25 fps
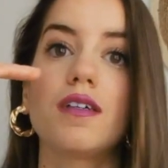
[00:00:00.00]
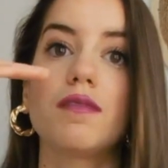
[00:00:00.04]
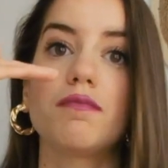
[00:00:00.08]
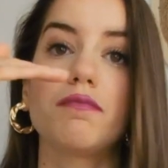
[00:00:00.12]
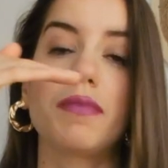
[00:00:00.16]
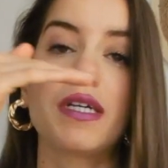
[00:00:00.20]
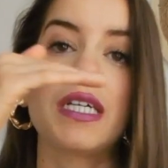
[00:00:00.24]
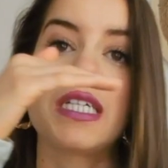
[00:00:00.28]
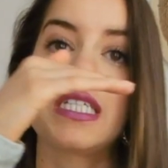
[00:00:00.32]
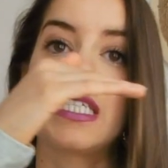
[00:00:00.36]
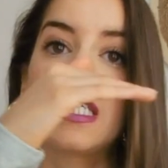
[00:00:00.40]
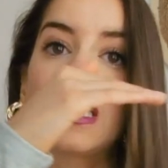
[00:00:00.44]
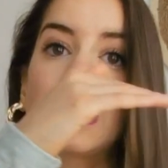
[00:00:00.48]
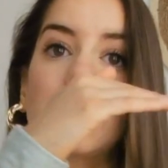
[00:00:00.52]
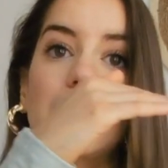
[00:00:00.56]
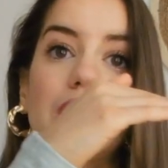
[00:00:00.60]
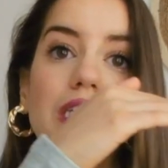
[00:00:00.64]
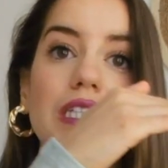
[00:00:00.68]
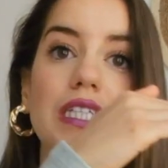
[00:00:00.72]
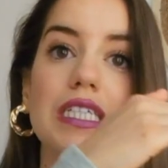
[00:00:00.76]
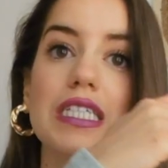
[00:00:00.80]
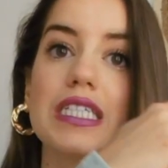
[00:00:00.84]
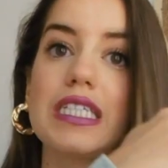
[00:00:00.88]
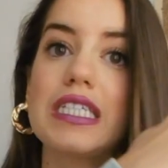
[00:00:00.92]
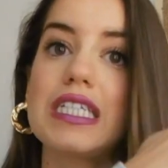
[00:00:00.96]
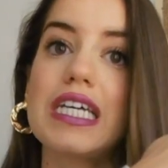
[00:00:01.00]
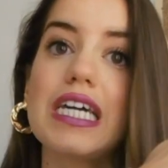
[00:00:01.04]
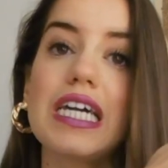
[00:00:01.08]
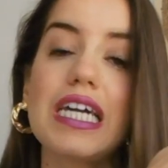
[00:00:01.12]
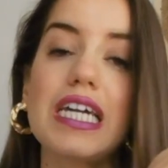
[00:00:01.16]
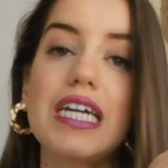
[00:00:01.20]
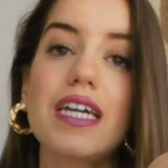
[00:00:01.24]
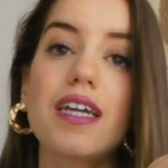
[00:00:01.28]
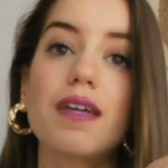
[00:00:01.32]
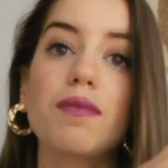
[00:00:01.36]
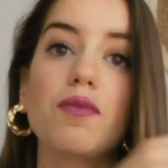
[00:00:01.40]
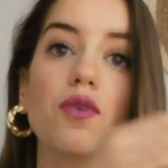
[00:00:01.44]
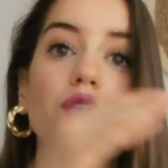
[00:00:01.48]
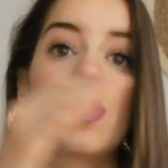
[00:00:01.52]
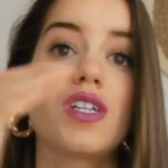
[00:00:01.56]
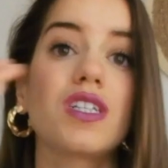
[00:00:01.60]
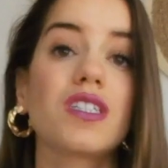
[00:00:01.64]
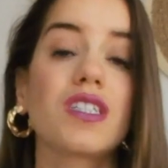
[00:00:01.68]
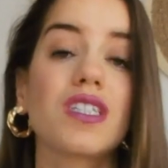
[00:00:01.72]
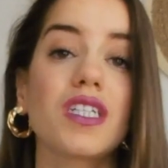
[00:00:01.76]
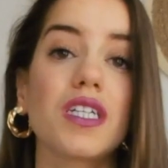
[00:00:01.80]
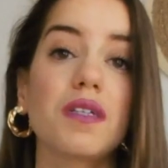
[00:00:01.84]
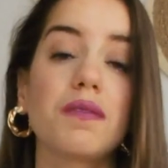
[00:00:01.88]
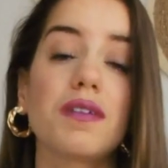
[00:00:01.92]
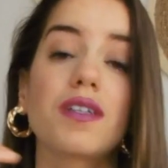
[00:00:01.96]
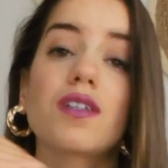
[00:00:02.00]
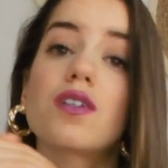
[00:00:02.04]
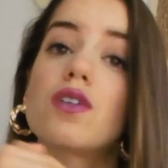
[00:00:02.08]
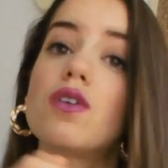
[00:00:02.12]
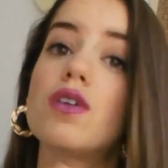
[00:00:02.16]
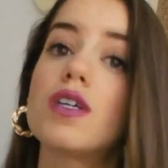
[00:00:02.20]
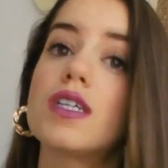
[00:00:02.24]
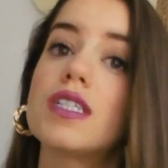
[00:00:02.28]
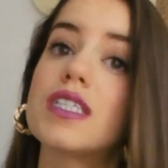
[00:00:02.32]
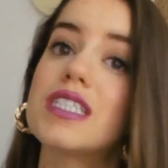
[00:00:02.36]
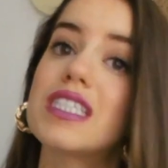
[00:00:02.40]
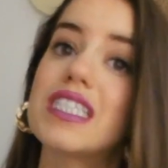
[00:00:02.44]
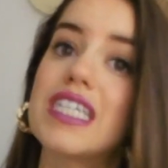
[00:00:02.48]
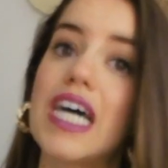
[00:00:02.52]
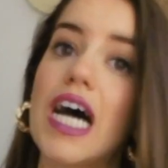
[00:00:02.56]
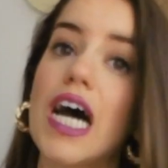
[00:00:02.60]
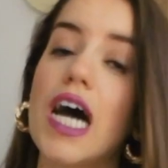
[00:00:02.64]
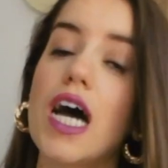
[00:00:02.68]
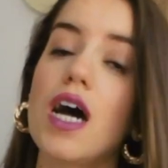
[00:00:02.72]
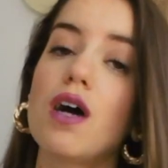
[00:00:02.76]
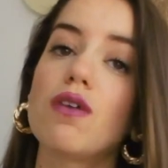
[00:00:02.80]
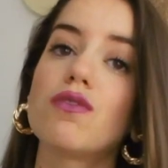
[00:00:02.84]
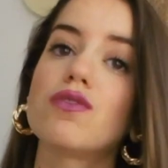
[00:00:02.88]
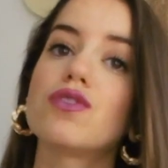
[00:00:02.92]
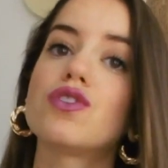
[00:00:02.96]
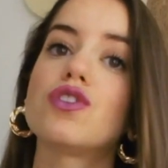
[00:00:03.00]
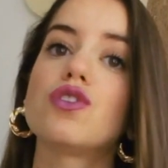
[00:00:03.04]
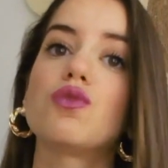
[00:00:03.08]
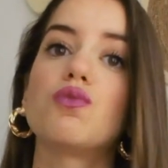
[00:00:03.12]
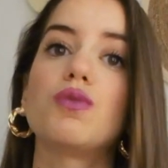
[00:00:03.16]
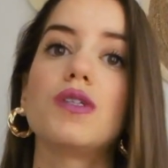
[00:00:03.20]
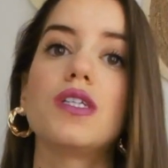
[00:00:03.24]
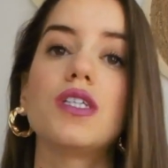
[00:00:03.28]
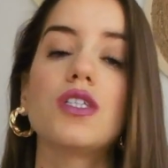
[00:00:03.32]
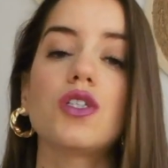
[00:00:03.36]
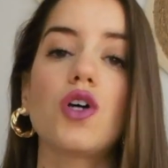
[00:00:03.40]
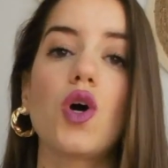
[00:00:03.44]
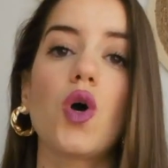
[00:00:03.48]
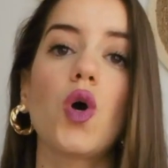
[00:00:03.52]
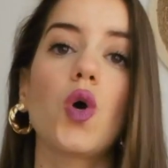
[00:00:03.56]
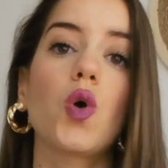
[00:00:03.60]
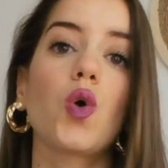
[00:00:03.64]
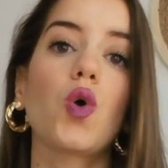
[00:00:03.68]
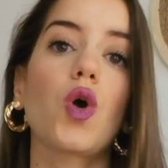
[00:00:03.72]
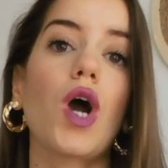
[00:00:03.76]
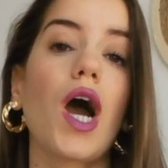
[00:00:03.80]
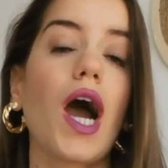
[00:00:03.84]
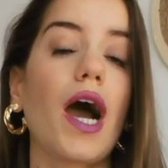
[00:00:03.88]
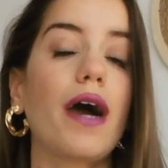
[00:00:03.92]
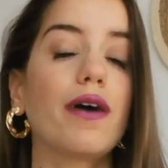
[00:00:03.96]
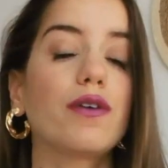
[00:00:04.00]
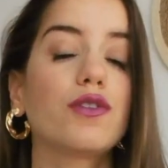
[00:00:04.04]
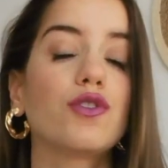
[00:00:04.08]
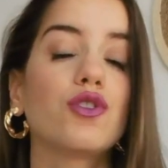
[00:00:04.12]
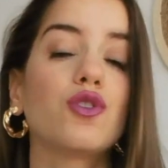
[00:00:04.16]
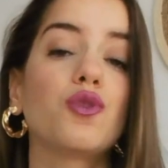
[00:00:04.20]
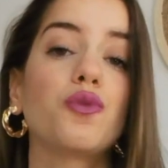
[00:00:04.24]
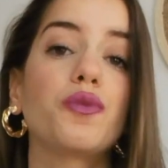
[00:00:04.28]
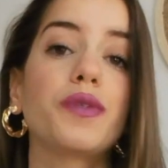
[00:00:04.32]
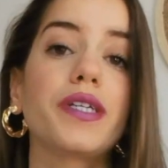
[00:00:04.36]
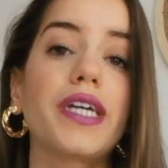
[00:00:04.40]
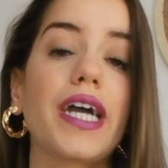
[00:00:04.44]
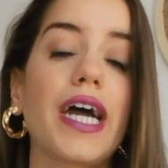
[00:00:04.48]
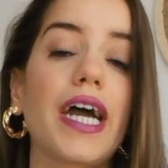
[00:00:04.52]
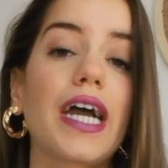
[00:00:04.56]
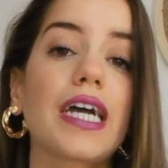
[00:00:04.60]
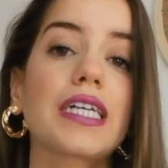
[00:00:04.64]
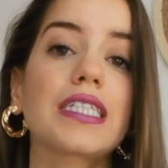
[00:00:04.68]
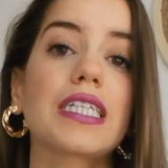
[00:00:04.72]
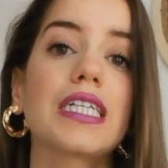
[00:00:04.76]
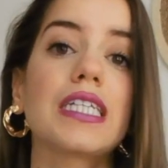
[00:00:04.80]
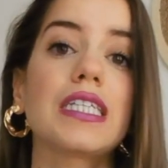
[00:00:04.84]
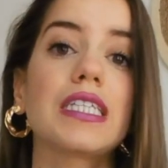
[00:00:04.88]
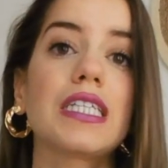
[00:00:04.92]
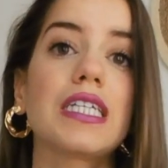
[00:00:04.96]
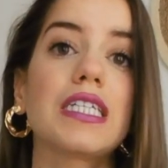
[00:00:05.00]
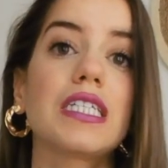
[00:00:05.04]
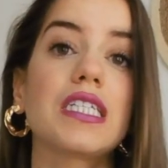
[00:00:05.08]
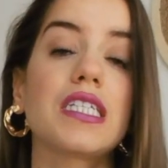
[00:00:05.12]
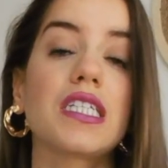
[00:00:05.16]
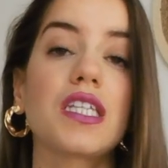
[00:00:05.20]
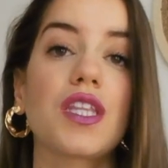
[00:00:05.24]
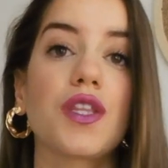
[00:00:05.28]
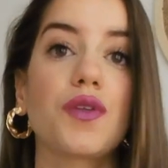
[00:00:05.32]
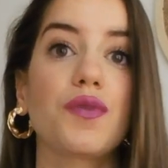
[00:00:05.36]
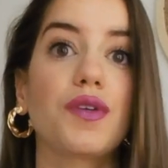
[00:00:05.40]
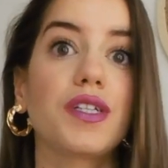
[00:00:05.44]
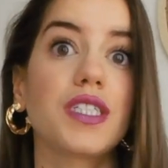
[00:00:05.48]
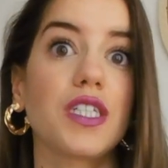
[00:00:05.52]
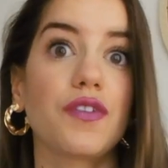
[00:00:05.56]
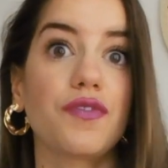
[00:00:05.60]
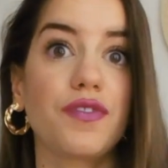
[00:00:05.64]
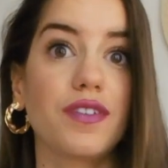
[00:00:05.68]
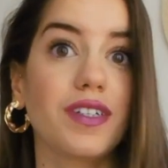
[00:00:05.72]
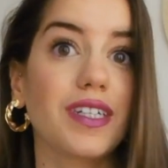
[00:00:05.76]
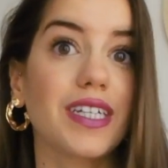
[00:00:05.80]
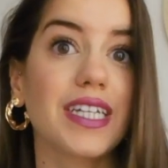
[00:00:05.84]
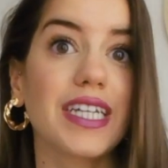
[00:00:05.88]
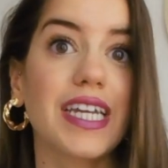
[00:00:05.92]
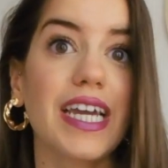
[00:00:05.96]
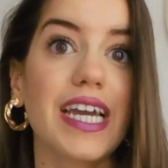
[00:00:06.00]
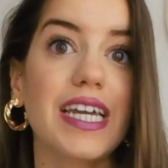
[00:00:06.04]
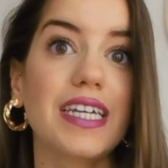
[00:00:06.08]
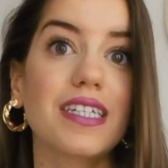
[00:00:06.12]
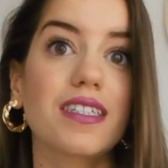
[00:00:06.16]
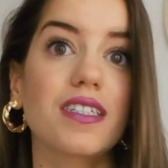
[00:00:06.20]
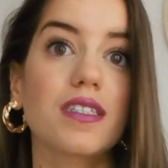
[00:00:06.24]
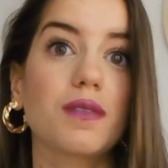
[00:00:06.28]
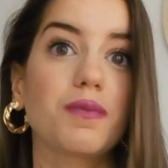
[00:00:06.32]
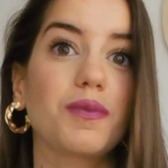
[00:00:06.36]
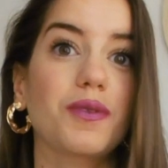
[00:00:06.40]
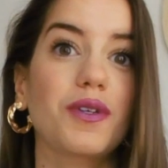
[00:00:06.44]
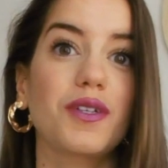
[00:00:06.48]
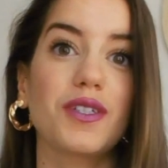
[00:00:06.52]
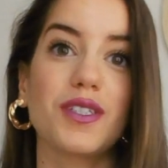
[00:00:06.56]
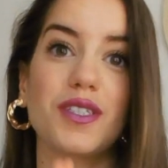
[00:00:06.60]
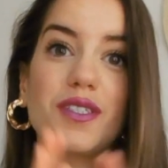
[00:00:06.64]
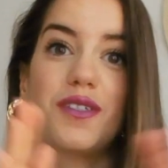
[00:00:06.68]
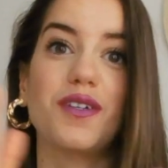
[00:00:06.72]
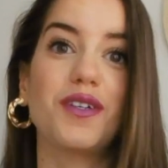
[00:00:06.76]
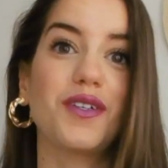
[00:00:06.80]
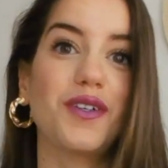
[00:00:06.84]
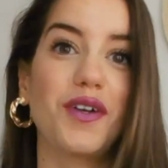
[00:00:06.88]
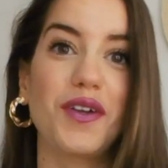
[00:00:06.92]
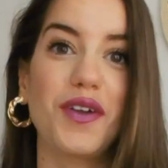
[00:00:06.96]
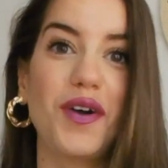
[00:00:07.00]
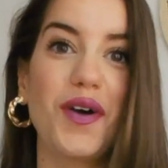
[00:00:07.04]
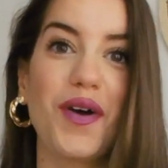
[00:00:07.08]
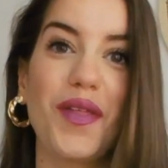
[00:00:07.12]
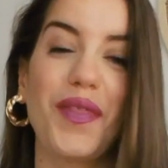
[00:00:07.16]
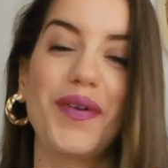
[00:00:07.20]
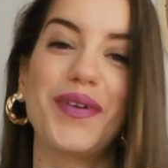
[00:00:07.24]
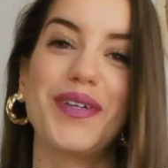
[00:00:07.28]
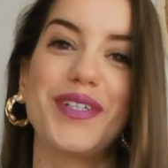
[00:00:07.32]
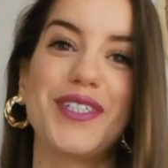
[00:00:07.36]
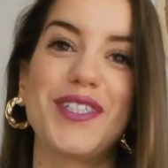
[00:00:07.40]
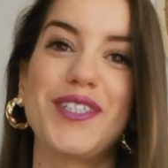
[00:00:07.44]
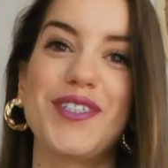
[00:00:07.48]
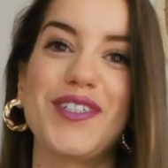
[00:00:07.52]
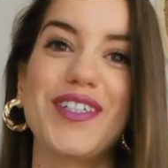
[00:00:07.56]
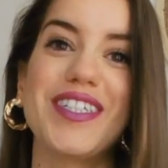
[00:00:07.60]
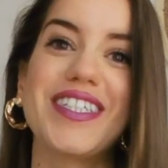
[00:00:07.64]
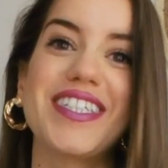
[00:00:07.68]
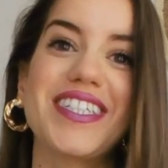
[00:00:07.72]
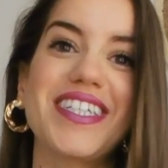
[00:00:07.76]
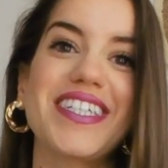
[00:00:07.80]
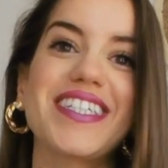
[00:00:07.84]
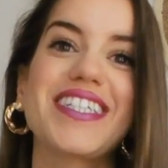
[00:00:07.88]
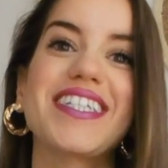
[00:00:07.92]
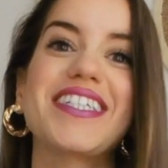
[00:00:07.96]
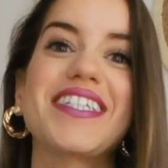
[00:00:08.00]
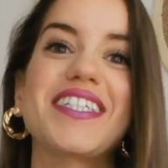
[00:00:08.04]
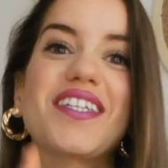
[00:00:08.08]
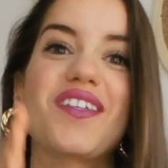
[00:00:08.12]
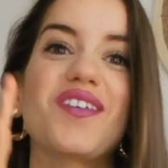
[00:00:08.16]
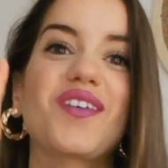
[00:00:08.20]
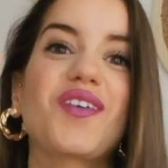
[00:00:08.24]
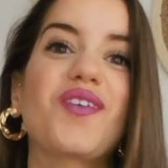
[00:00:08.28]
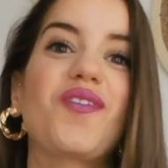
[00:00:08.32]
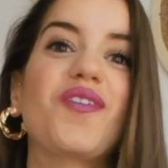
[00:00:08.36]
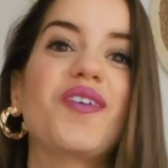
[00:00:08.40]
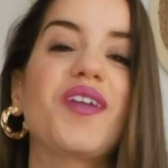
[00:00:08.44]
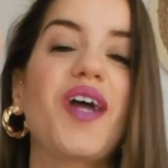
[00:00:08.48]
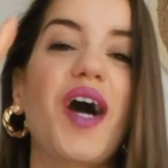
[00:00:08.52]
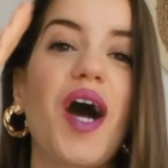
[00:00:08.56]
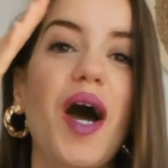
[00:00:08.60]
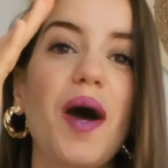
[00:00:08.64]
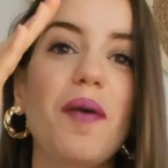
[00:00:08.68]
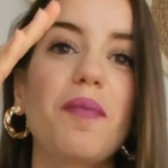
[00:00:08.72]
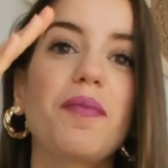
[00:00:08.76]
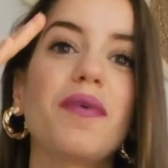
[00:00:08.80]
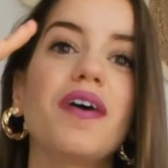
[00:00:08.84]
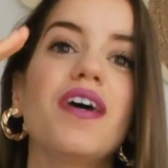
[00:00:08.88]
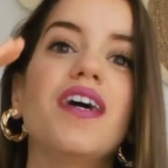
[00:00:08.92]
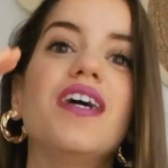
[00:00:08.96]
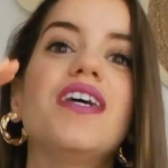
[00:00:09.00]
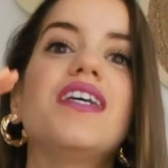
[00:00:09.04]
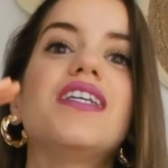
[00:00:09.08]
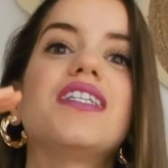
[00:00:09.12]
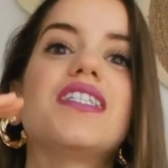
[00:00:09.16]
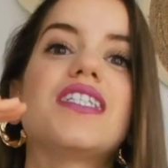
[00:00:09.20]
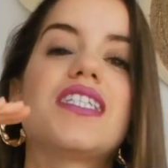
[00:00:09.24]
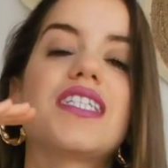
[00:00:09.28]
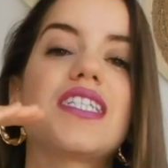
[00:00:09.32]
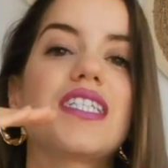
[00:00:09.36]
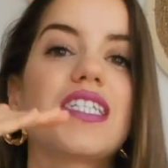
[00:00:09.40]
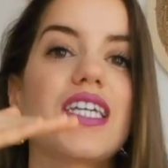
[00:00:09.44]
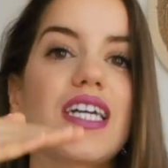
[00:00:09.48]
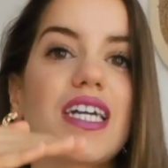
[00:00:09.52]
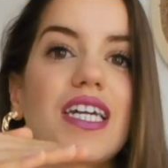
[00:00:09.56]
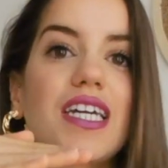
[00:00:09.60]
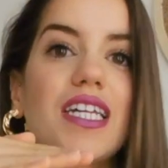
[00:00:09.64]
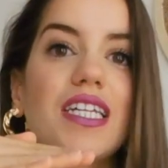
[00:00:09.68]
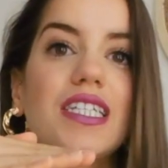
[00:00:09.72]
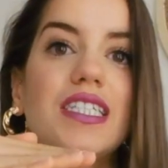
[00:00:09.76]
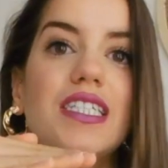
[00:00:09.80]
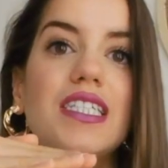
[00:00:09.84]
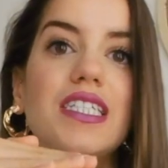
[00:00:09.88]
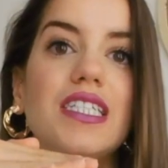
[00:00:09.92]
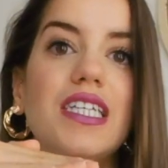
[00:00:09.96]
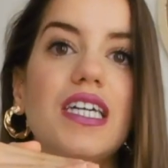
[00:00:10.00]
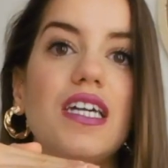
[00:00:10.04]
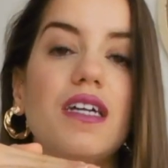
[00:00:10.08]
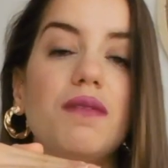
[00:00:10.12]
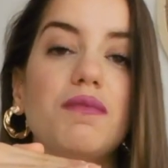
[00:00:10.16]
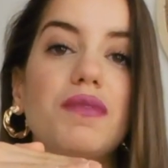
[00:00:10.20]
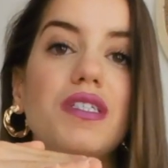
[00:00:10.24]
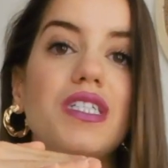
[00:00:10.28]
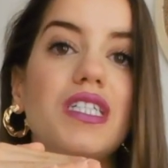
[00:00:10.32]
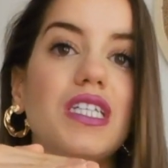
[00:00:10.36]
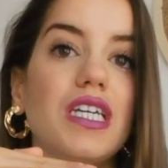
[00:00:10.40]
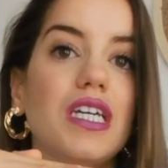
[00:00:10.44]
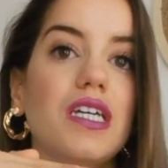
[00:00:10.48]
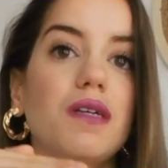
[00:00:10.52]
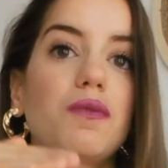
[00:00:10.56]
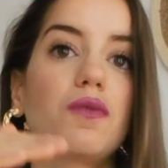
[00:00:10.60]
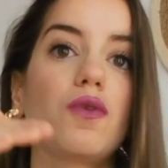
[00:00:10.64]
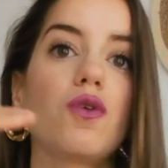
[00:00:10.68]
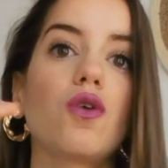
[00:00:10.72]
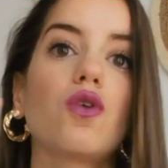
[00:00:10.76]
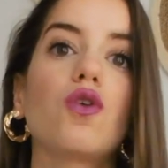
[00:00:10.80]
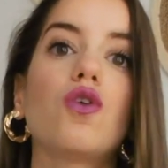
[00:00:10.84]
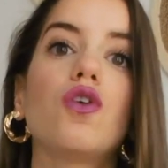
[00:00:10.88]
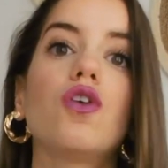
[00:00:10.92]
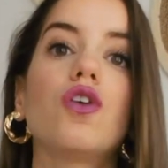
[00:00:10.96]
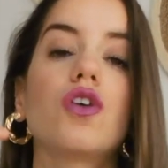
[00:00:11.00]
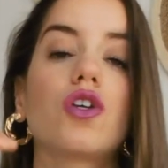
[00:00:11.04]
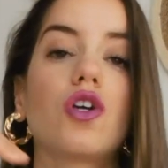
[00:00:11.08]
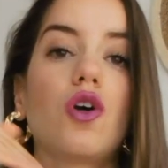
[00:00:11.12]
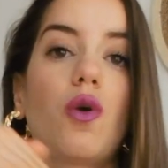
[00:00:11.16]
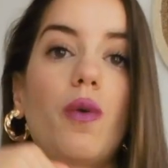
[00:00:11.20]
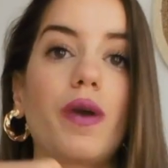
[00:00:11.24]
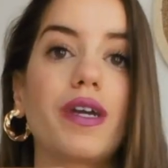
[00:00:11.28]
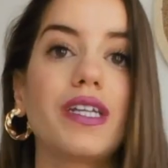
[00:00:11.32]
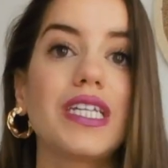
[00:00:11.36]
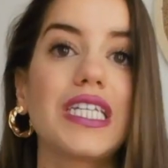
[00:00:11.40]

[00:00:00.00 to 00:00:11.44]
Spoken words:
basically the same or is even going down, so we know how to react in these three different cases, because there are no other choices. It's either going up, staying the same, stable, or going